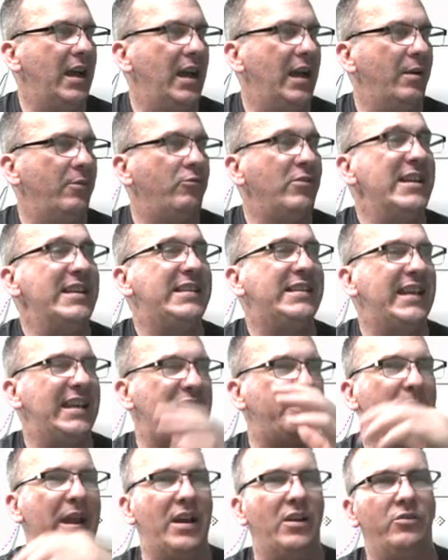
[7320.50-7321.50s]
recess
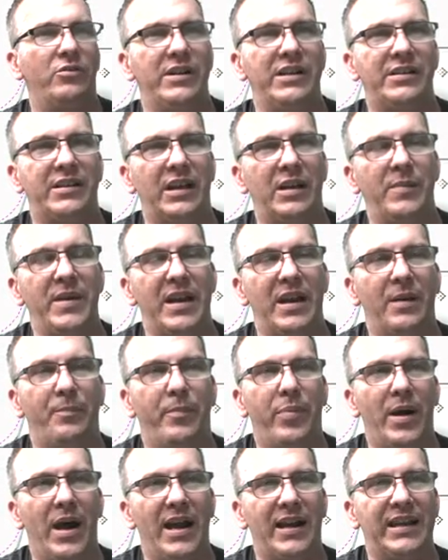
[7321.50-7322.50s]
boundary is going to be a
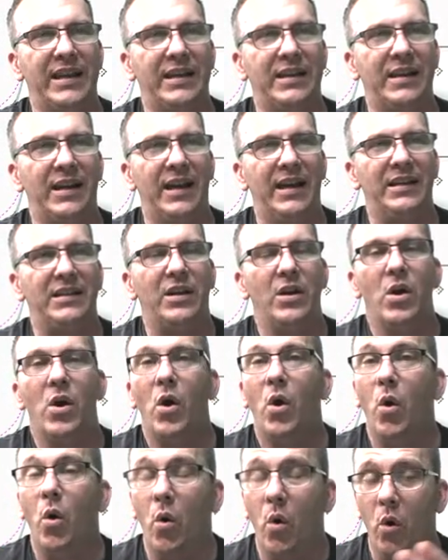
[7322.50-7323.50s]
pocket cut
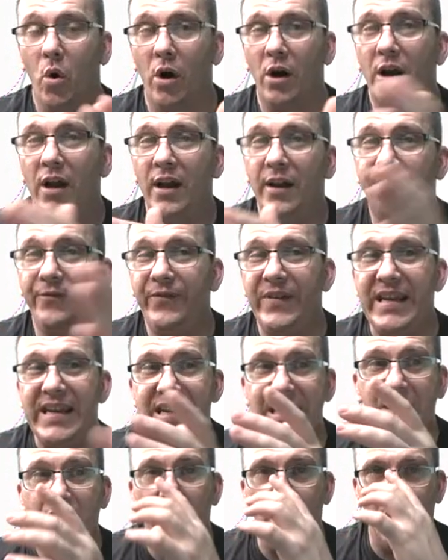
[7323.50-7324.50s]
or a
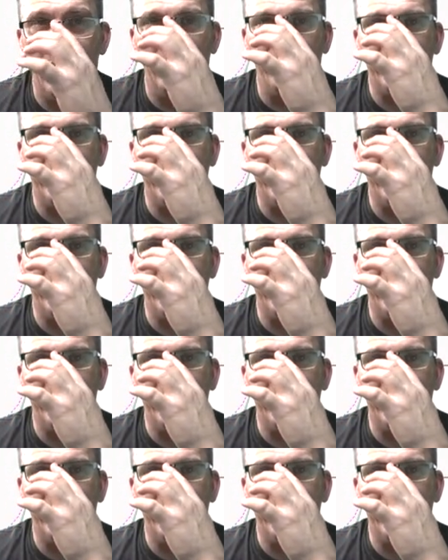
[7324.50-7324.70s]
V-carve